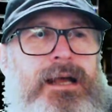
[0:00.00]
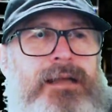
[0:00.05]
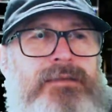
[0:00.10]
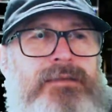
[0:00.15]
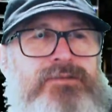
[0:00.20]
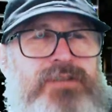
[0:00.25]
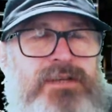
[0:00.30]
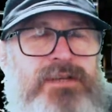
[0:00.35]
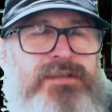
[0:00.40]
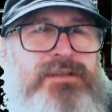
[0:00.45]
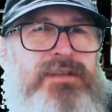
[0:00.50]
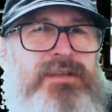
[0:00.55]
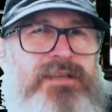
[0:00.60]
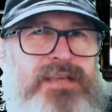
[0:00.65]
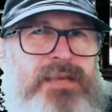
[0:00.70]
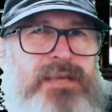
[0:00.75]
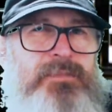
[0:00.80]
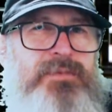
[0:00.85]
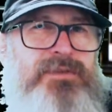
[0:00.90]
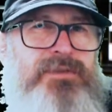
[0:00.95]
just to
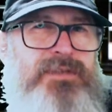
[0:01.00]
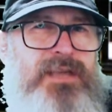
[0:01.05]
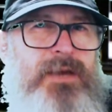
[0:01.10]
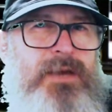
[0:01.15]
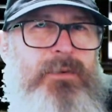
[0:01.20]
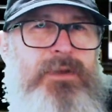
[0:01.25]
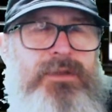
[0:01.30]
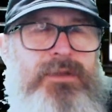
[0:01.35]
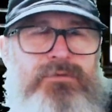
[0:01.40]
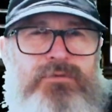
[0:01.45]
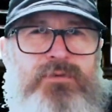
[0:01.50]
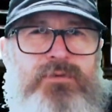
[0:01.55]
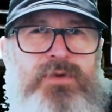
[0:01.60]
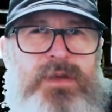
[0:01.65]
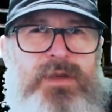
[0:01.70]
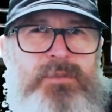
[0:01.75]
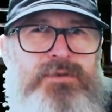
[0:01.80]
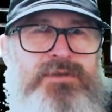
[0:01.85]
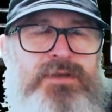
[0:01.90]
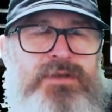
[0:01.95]
keep us going through
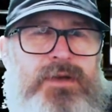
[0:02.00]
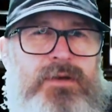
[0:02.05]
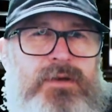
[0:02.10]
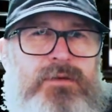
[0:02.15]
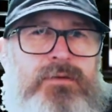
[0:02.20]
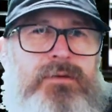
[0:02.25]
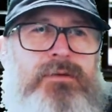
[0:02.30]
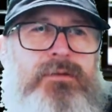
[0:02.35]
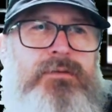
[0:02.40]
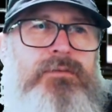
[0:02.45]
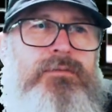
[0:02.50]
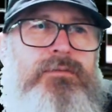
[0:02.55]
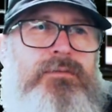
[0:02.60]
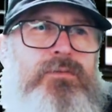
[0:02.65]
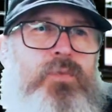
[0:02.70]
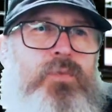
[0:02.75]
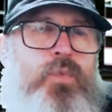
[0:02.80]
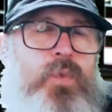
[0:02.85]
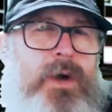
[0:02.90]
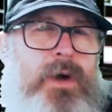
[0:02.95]
episode
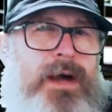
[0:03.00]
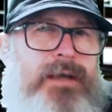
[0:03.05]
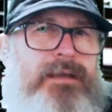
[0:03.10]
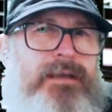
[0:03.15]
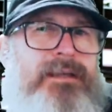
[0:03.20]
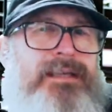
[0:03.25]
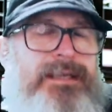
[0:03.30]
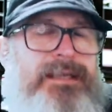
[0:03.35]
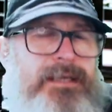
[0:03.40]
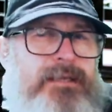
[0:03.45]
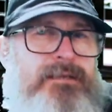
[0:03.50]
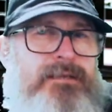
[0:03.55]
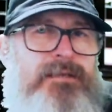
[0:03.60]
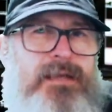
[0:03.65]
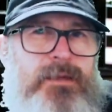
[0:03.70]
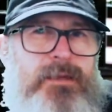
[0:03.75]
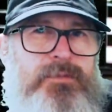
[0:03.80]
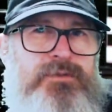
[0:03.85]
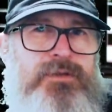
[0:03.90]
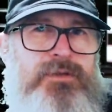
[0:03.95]
1
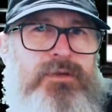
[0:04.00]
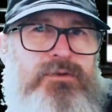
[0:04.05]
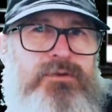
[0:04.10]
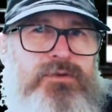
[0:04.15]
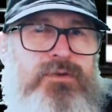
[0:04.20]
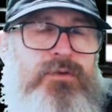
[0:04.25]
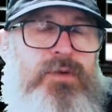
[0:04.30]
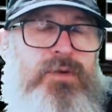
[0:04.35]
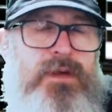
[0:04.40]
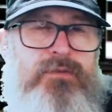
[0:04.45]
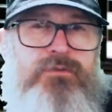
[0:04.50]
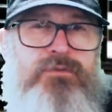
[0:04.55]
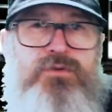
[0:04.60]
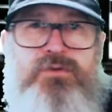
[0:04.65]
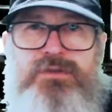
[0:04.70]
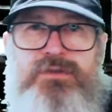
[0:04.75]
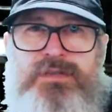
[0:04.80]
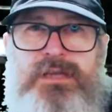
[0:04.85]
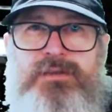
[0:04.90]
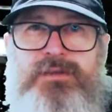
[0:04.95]
into episode 2. And of
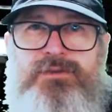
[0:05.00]
course, that's